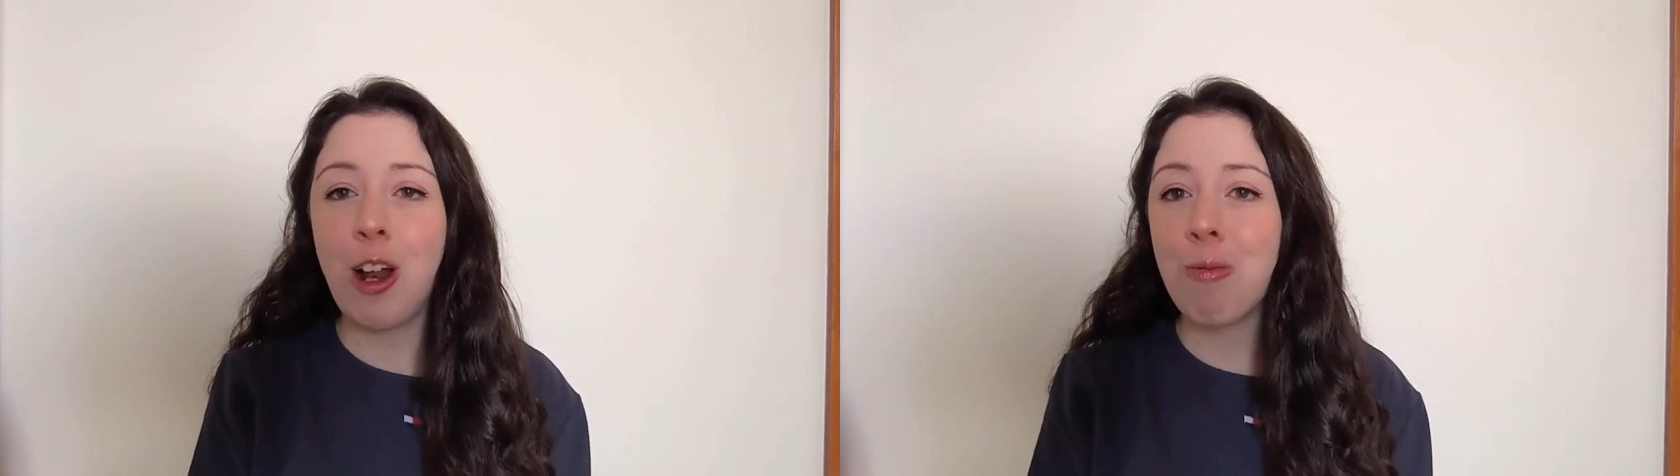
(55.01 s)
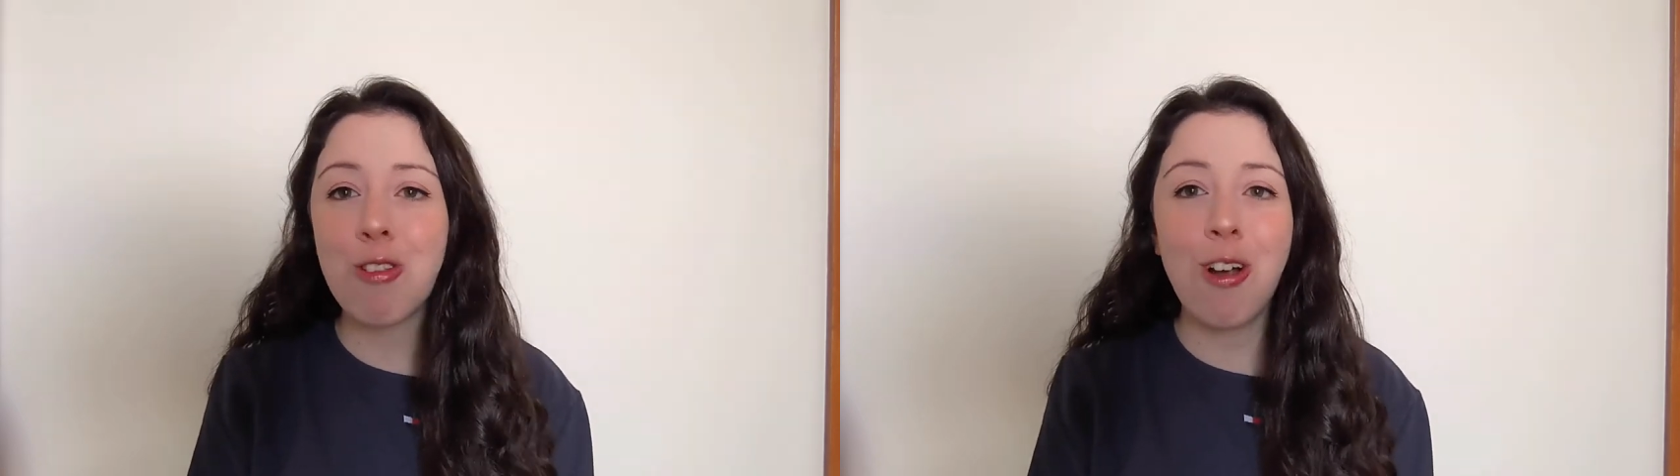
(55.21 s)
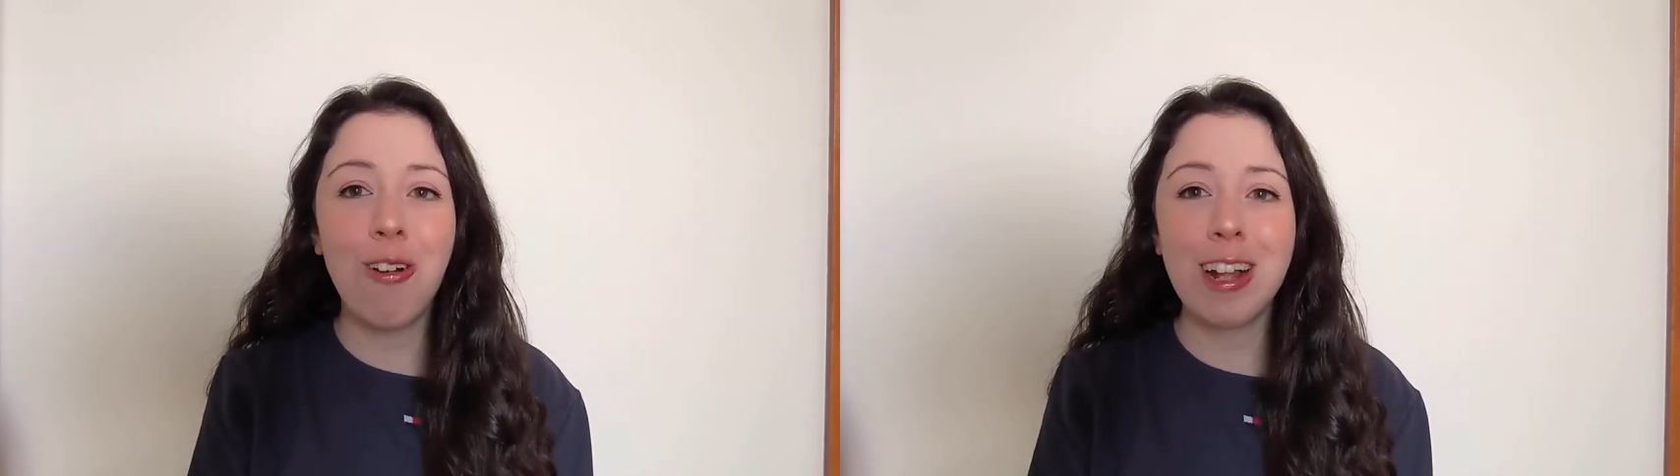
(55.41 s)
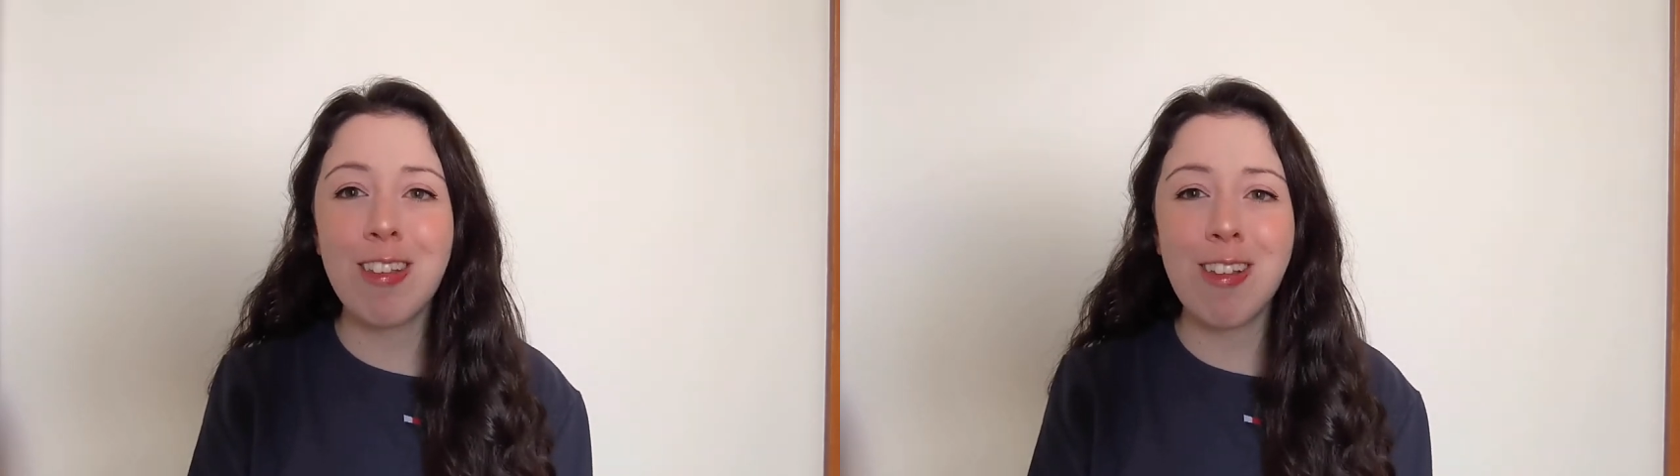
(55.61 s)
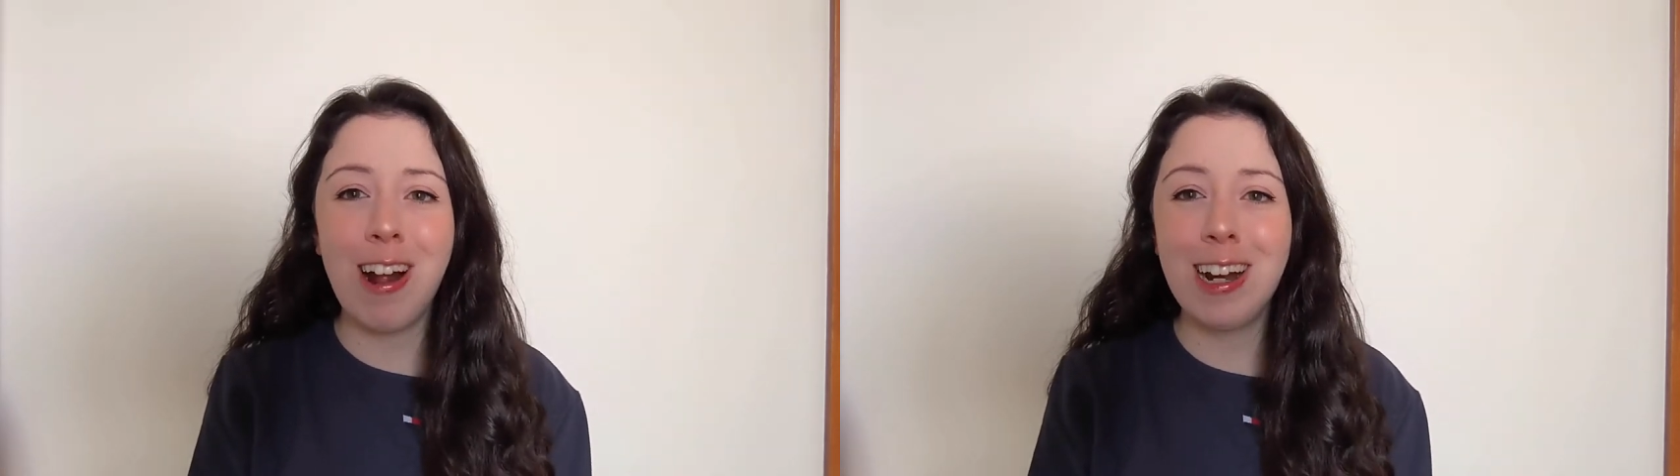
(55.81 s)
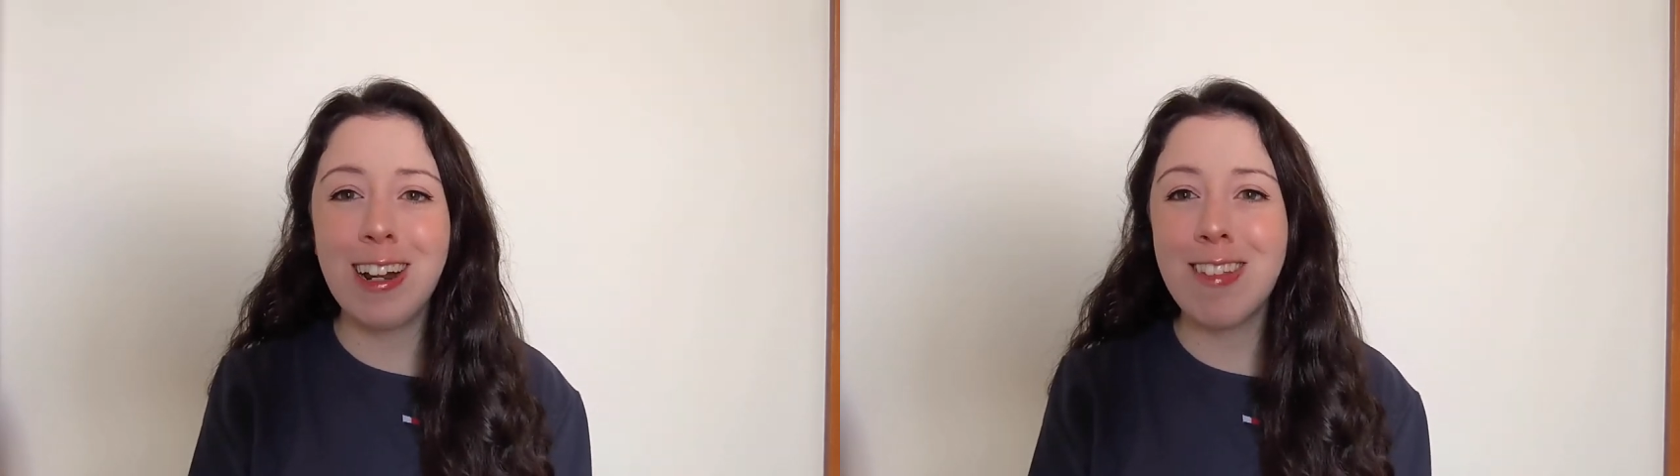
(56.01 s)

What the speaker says: And I'm so excited